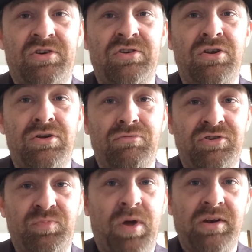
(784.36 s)
are
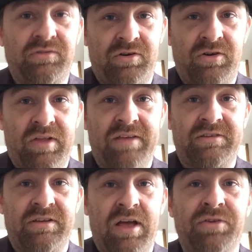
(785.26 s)
responding to her
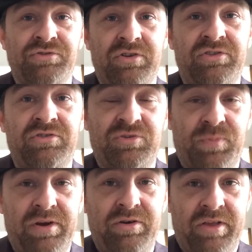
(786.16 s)
less. Other journalists are
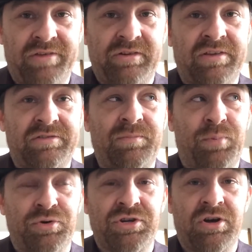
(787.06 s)
responding to her less and less, and they're
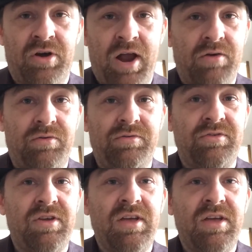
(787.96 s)
pushing her out.